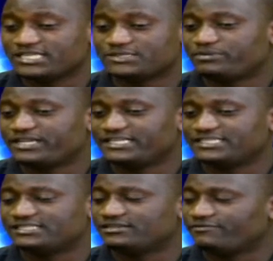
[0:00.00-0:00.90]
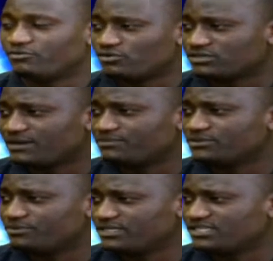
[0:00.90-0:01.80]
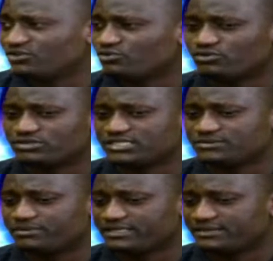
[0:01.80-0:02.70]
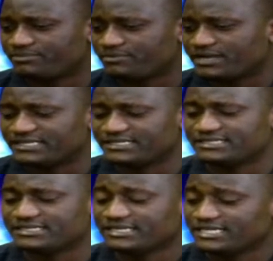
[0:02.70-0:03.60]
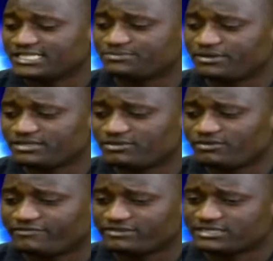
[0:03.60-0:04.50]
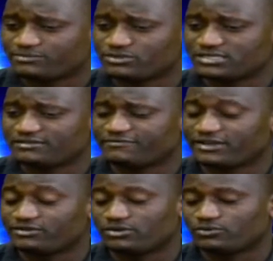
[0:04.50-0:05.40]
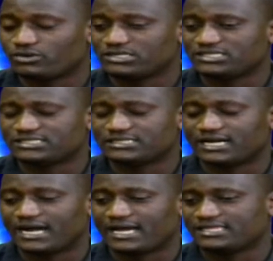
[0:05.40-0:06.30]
played the World Cup, he's played the Euros, he's played the Premier League, he's played the UEFA Champions League final and won it. I